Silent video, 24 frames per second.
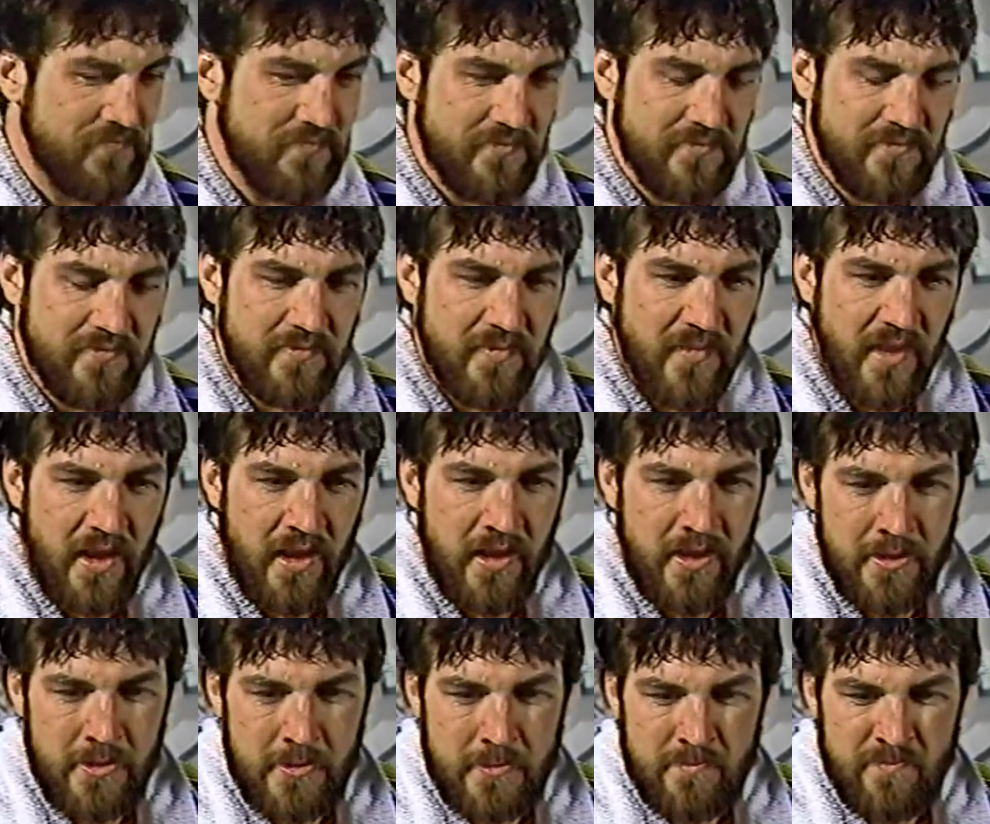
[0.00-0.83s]
Daryl
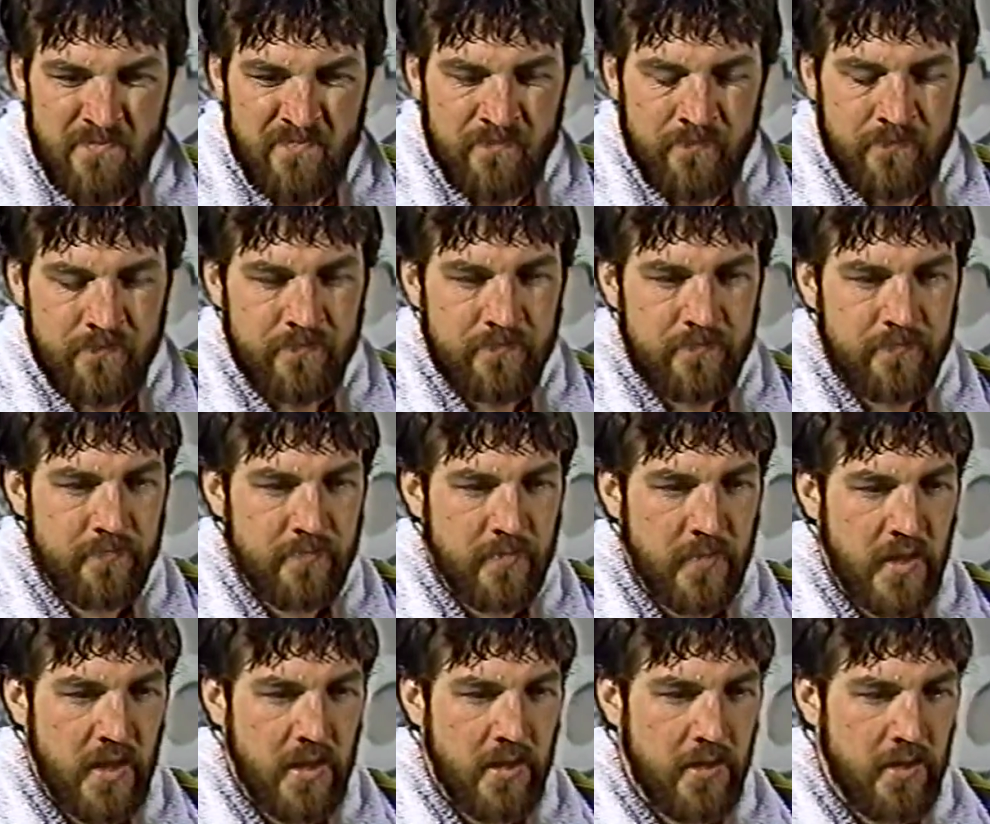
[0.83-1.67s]
Evans, uh, has
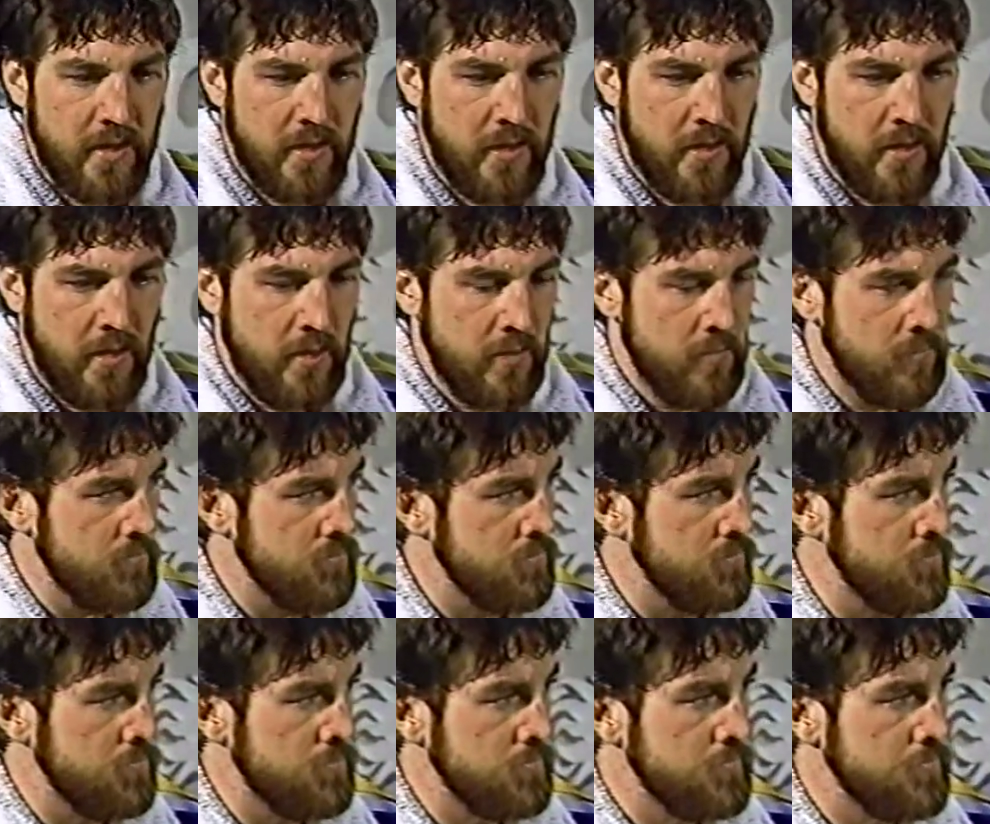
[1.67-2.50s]
to be a great thrill
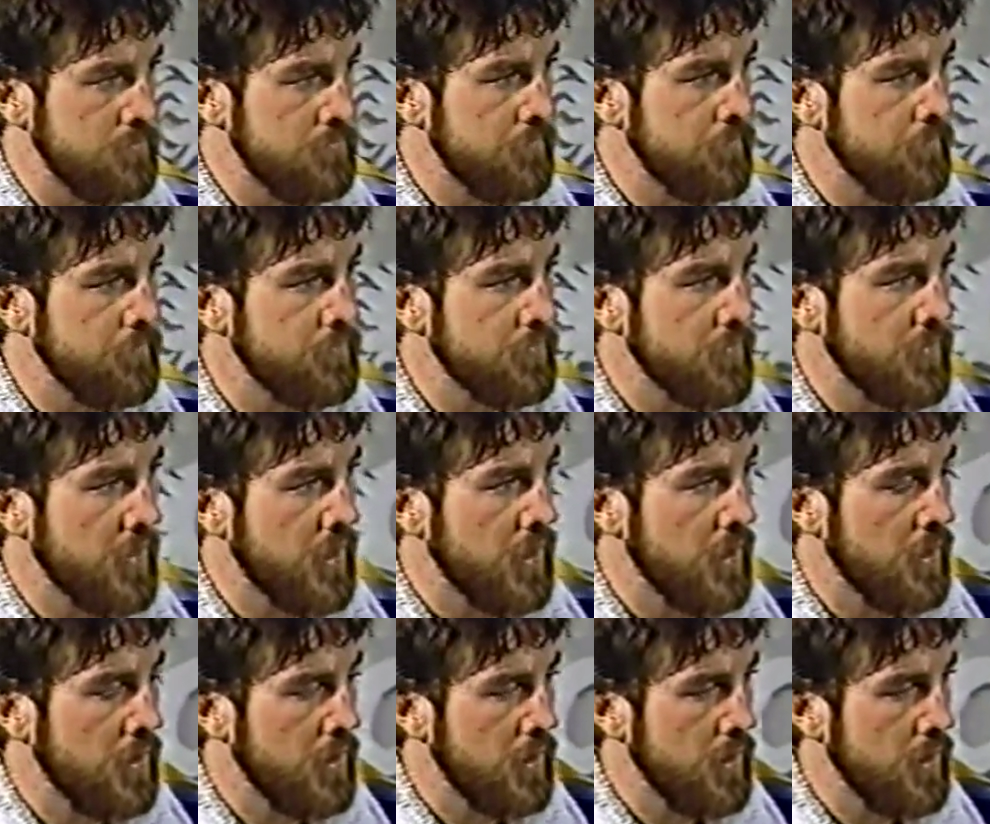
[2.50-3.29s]
for you. Your first ever